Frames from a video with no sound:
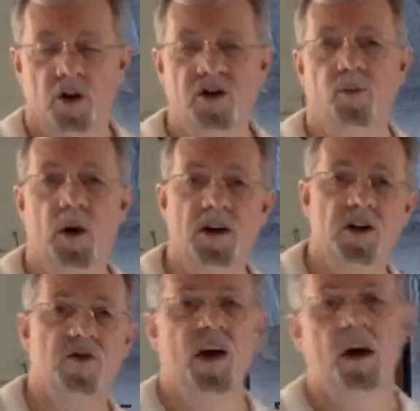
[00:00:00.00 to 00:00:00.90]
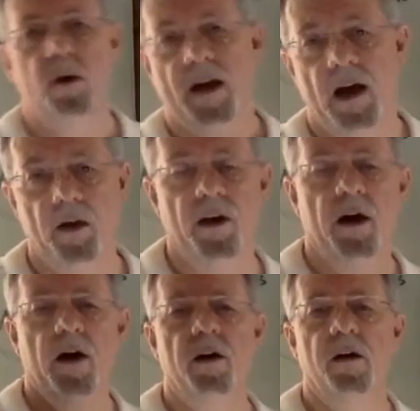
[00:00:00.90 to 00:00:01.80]
Joseph brings his family down
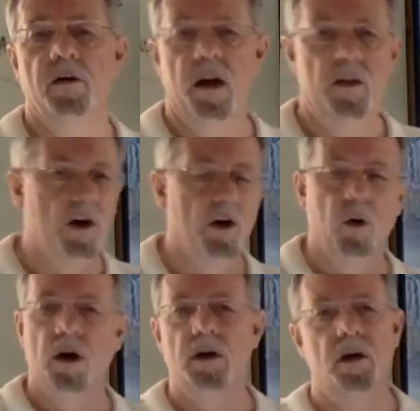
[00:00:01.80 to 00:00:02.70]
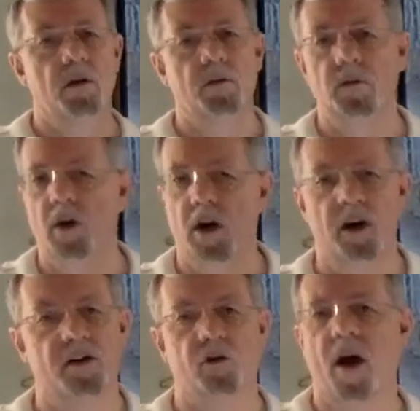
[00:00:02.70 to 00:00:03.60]
there, and, and they're going to they're
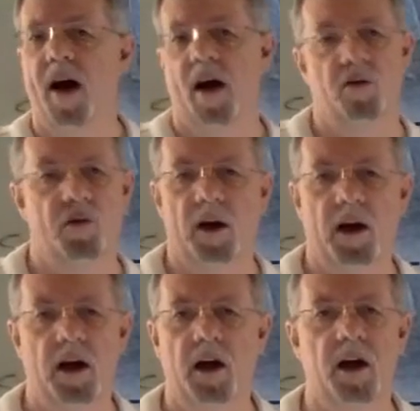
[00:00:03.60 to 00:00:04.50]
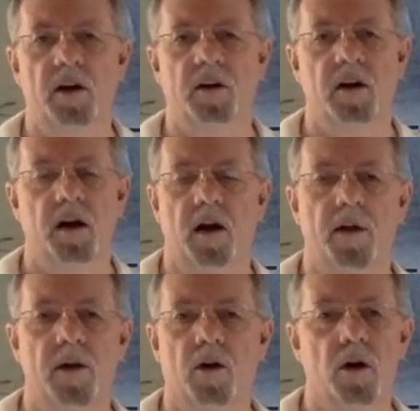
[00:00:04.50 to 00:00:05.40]
going to thrive, and uh,
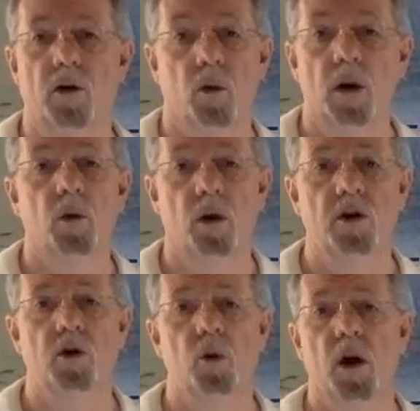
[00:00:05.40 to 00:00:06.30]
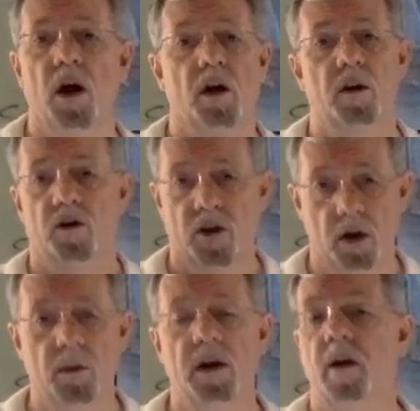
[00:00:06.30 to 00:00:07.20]
they're going to really really do well. And there's going
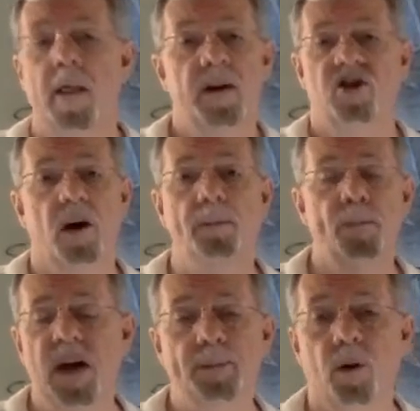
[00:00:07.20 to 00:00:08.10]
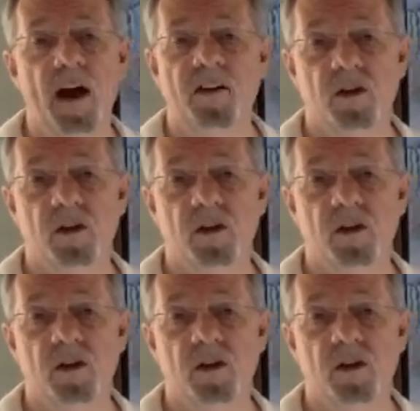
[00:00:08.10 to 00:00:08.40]
to be some people,